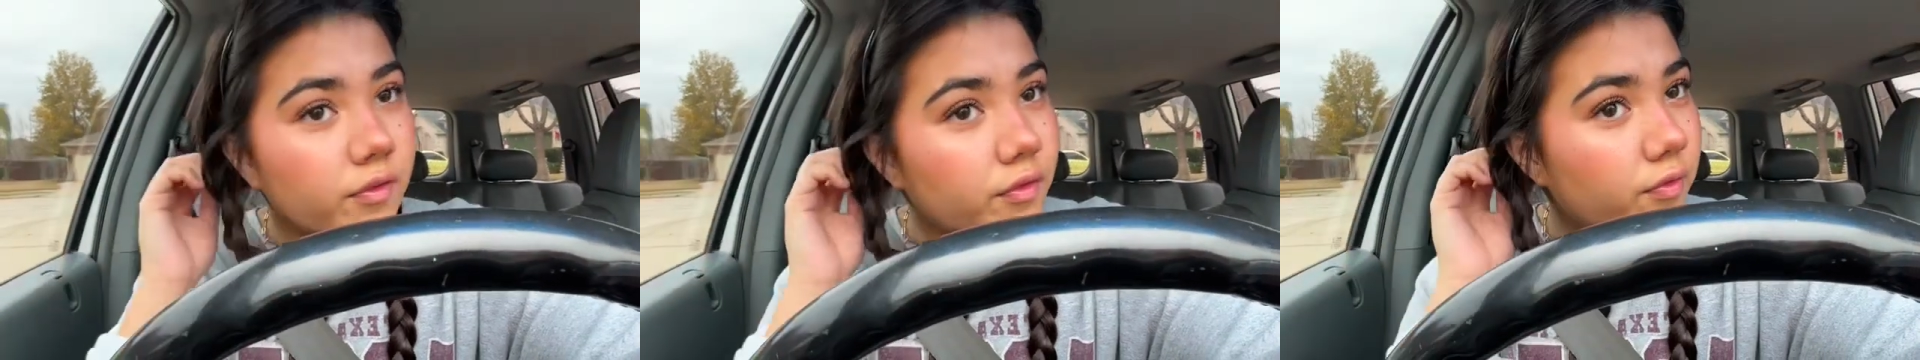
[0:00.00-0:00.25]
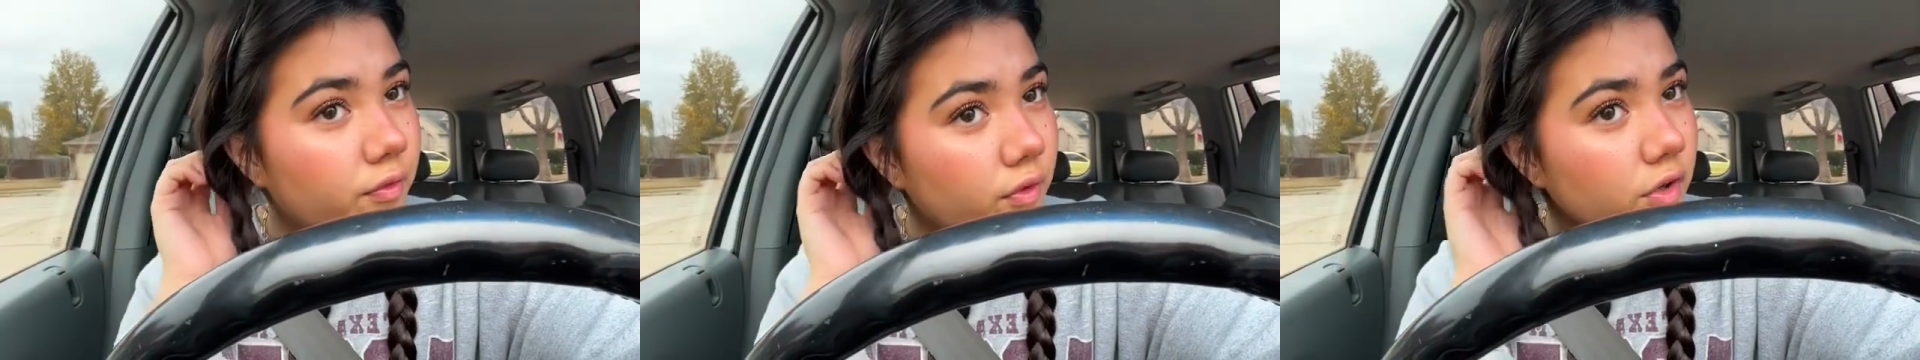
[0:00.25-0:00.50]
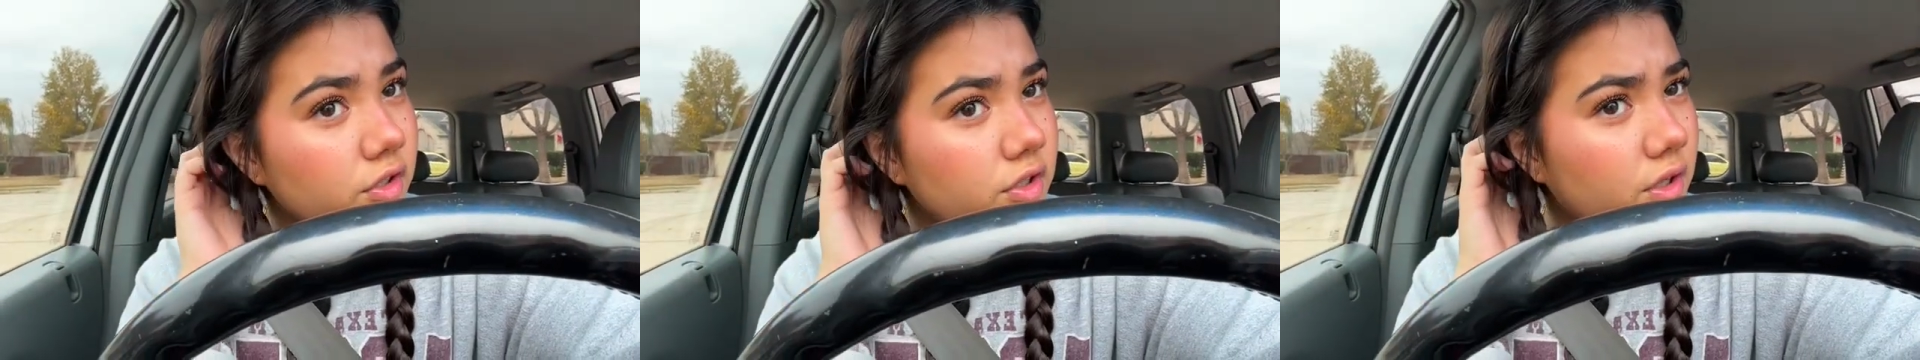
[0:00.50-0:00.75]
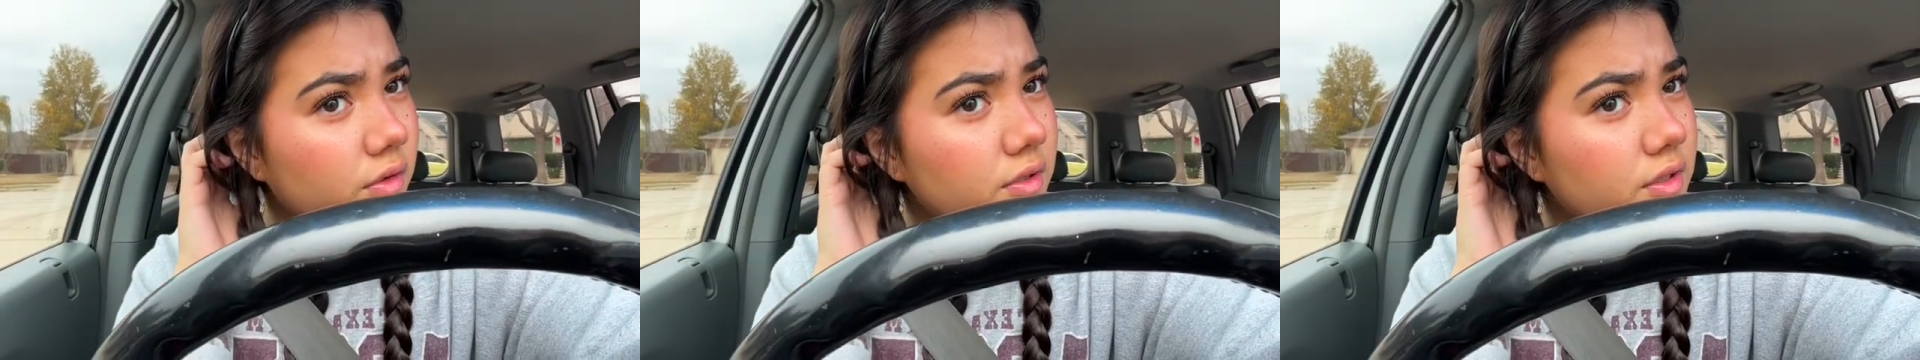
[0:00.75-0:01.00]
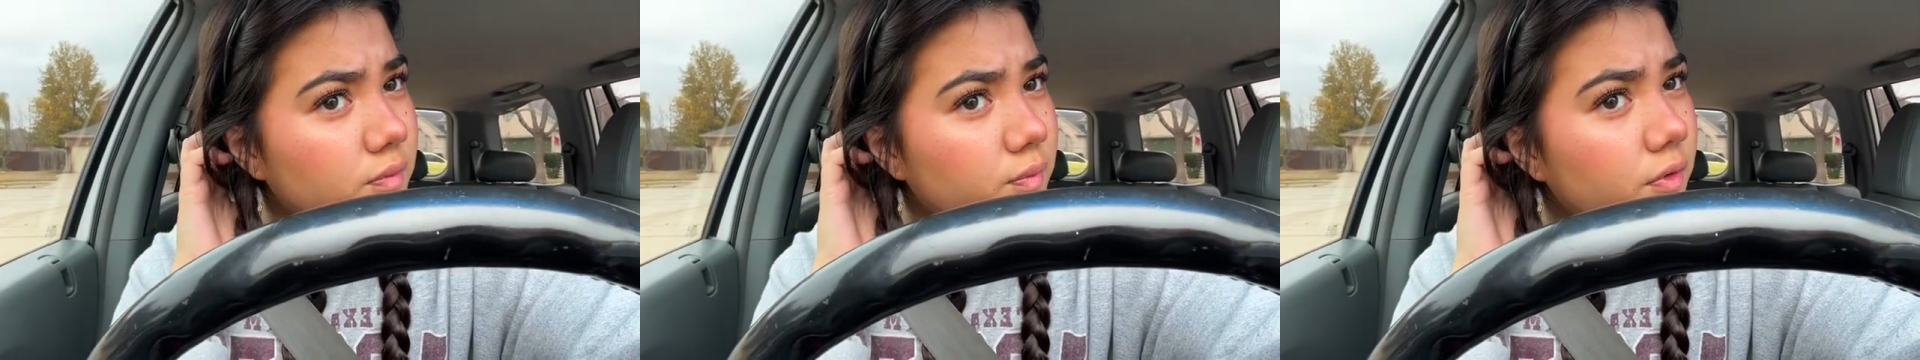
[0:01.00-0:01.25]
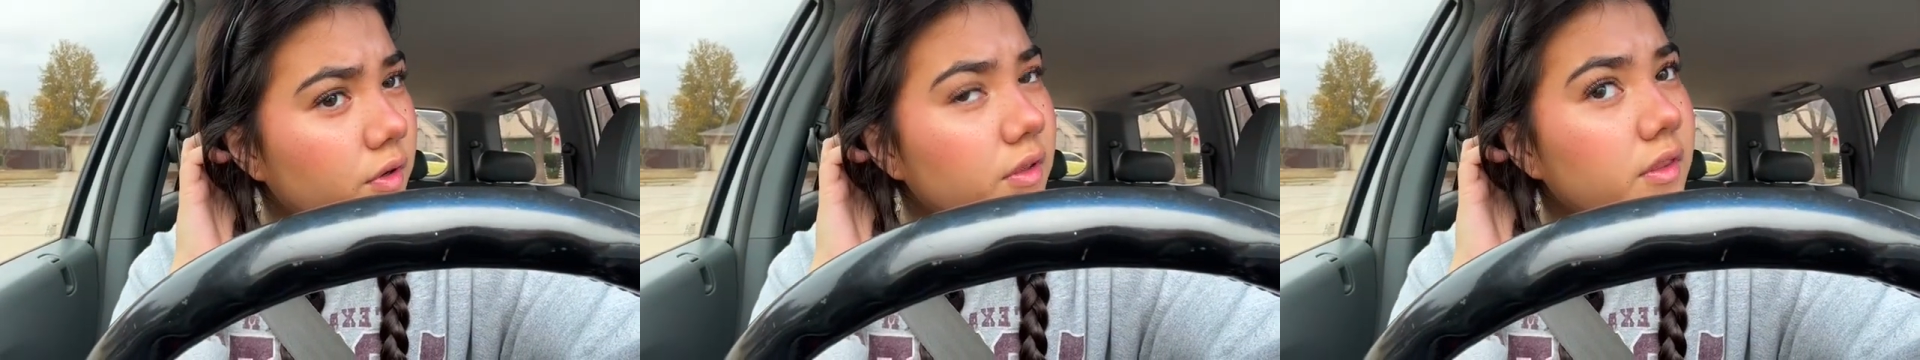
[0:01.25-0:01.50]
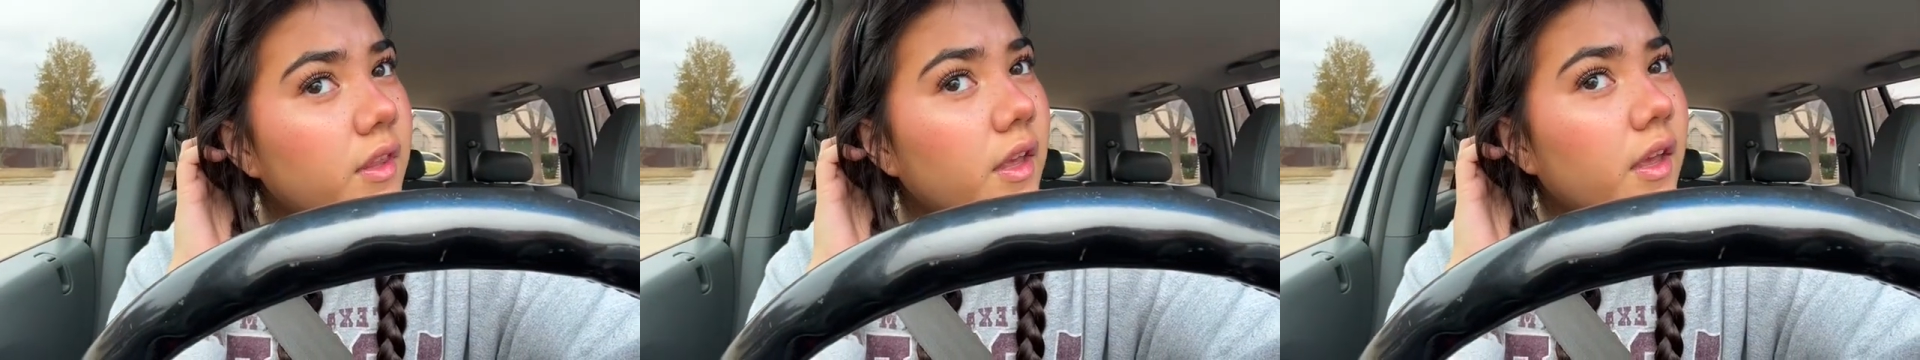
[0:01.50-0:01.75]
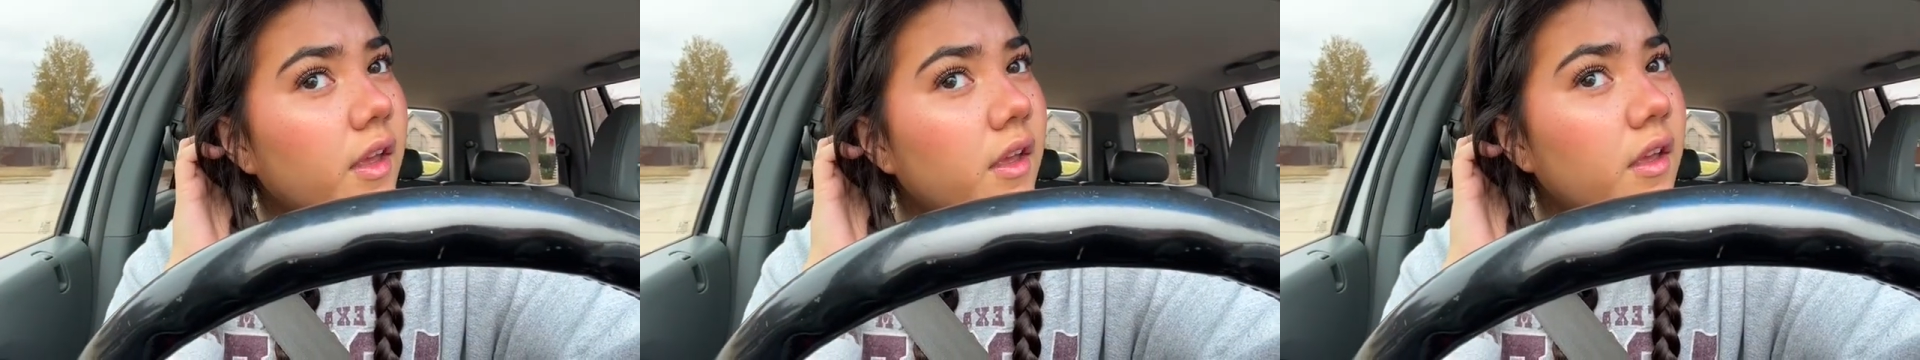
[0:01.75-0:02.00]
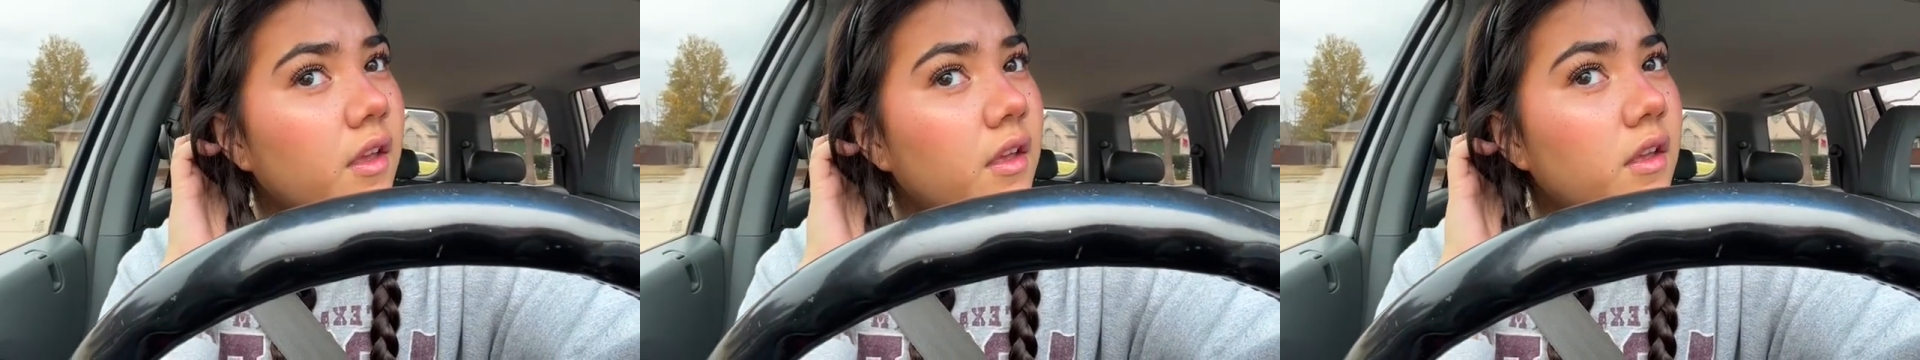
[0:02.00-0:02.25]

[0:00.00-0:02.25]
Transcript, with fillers: for Joey's birthday.